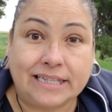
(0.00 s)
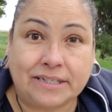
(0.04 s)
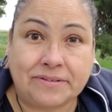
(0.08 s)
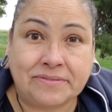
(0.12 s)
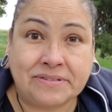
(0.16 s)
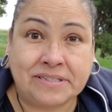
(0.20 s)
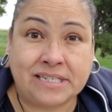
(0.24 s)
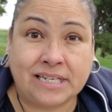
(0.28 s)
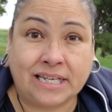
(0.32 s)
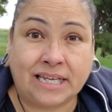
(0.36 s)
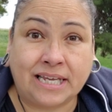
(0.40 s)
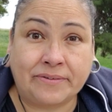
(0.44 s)

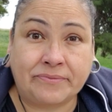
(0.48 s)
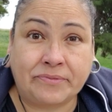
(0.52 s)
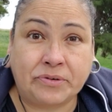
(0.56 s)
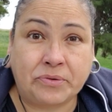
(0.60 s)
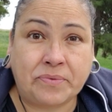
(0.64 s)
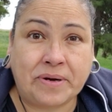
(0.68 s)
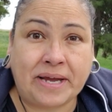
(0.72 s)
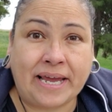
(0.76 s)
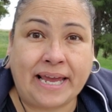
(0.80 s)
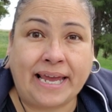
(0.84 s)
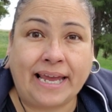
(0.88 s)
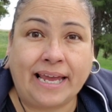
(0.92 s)
There was a
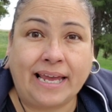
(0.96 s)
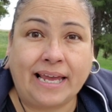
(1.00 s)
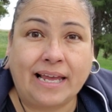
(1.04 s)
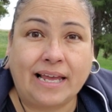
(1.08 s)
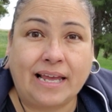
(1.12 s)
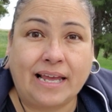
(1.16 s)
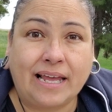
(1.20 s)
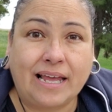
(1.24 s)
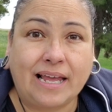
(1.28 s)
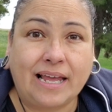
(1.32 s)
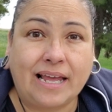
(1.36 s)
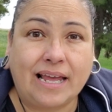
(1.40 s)
giveaway
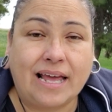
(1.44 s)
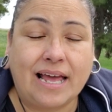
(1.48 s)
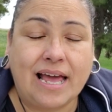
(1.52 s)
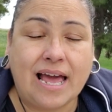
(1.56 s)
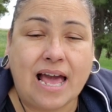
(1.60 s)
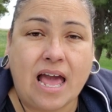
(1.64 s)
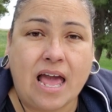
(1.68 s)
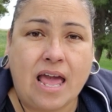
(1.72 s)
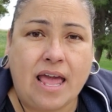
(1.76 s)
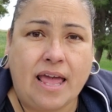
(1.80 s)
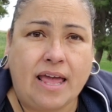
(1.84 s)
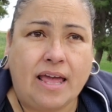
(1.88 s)

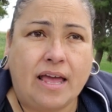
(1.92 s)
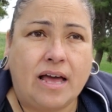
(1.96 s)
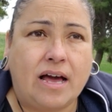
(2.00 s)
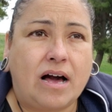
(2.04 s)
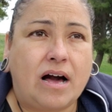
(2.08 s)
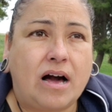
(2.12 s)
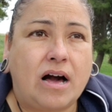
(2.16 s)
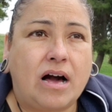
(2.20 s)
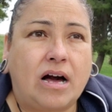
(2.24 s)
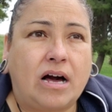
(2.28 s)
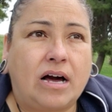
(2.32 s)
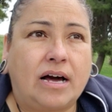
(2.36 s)

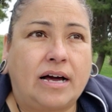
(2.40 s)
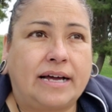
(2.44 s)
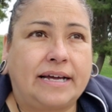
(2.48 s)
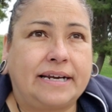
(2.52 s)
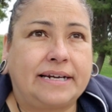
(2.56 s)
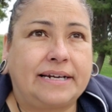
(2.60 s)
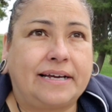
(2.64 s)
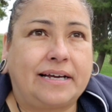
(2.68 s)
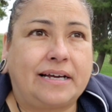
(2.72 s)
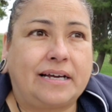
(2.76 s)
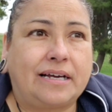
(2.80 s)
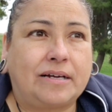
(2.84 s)

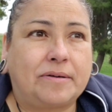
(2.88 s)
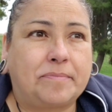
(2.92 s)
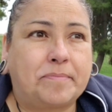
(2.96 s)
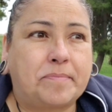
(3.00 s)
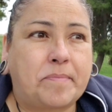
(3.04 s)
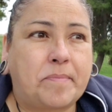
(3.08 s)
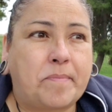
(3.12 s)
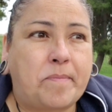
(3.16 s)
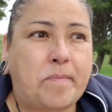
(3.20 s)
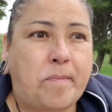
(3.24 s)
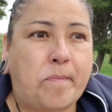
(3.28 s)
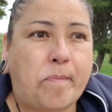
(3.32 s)

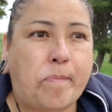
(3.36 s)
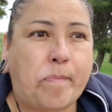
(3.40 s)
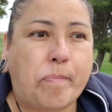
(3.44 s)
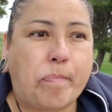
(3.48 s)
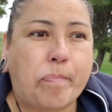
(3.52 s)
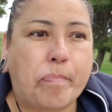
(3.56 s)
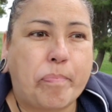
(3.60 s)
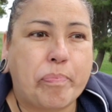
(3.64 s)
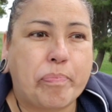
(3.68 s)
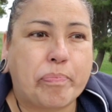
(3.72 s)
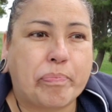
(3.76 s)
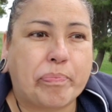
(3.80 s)
on
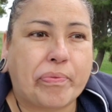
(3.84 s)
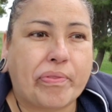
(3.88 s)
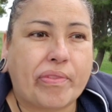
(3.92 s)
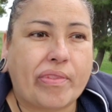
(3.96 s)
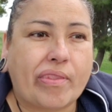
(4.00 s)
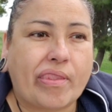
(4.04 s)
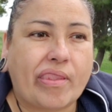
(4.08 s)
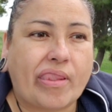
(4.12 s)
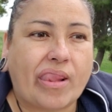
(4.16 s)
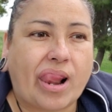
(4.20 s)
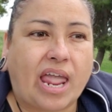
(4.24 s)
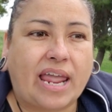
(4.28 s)

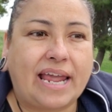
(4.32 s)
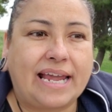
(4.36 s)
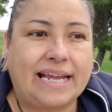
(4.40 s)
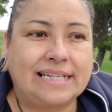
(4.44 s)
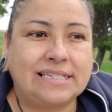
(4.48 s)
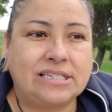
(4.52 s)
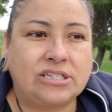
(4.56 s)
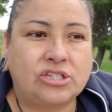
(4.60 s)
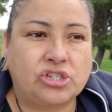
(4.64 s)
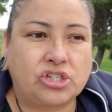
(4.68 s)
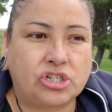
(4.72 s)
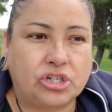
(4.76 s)

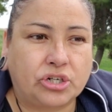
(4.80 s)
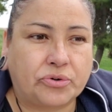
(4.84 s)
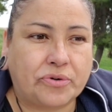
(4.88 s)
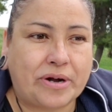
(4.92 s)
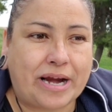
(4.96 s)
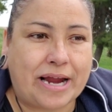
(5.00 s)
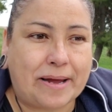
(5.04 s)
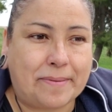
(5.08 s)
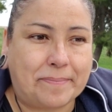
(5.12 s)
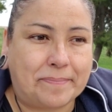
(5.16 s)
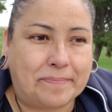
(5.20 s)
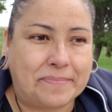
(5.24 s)

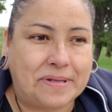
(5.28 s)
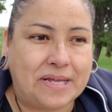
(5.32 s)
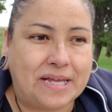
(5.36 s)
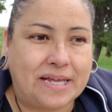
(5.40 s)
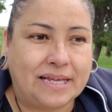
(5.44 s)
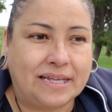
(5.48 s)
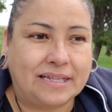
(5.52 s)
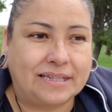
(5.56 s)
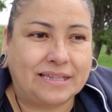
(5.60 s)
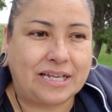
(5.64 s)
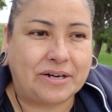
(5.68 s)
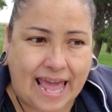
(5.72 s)
Instagram
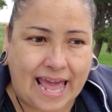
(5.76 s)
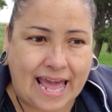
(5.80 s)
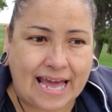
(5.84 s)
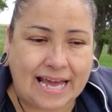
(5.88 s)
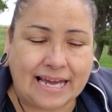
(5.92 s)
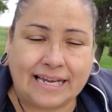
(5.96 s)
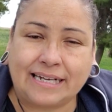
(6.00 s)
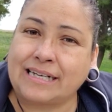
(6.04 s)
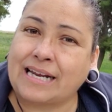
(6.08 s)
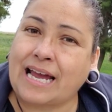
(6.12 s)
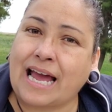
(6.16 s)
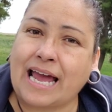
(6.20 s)

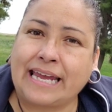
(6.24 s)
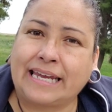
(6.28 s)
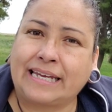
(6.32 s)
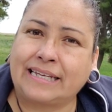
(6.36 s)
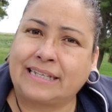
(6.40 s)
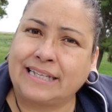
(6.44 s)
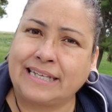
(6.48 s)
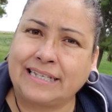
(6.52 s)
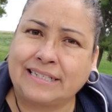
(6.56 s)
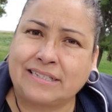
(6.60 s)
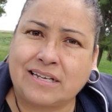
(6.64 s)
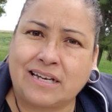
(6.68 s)
and I
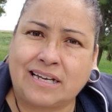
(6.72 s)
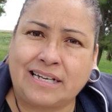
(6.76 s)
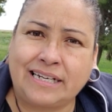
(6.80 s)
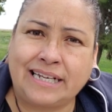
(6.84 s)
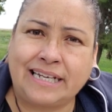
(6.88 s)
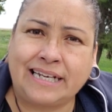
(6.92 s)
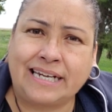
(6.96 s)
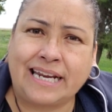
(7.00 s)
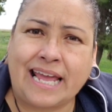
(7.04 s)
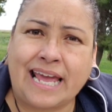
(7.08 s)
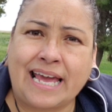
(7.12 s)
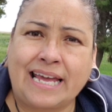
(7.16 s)
clicked
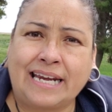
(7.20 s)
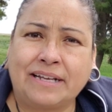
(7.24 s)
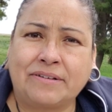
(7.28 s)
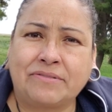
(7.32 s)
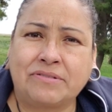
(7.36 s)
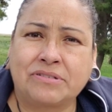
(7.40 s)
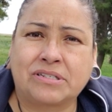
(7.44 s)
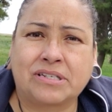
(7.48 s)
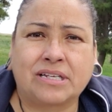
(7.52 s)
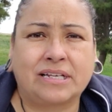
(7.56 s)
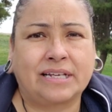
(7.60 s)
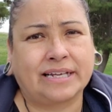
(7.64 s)
on it and
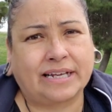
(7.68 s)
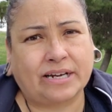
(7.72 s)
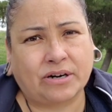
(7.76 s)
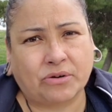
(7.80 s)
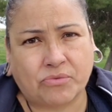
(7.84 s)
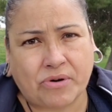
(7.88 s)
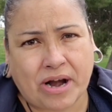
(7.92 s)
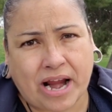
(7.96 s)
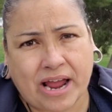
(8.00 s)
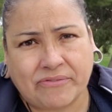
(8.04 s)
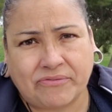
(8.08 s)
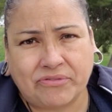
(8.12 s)
it was like
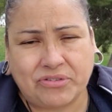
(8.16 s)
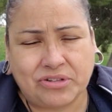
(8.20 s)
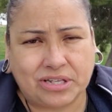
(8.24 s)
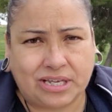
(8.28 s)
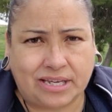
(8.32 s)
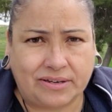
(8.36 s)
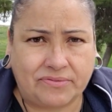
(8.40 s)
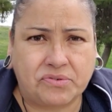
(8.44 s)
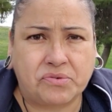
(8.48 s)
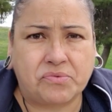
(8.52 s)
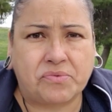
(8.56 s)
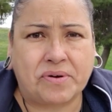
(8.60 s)
a raffle
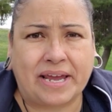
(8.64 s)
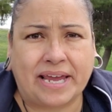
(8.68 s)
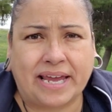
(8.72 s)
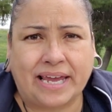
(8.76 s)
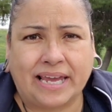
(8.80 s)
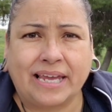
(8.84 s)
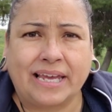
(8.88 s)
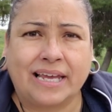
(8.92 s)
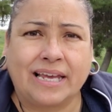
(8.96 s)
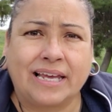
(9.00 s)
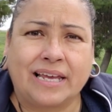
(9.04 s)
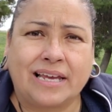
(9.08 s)

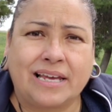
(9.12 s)
giveaway.